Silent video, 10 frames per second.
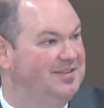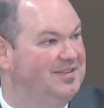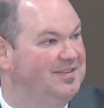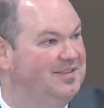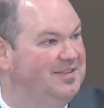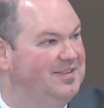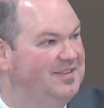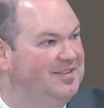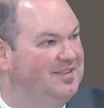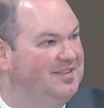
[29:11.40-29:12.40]

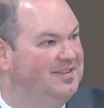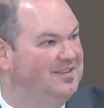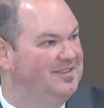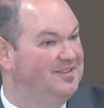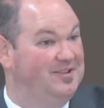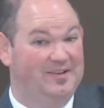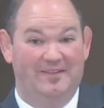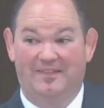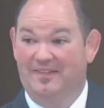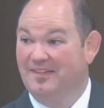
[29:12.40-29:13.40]

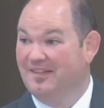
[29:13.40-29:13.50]
(silence)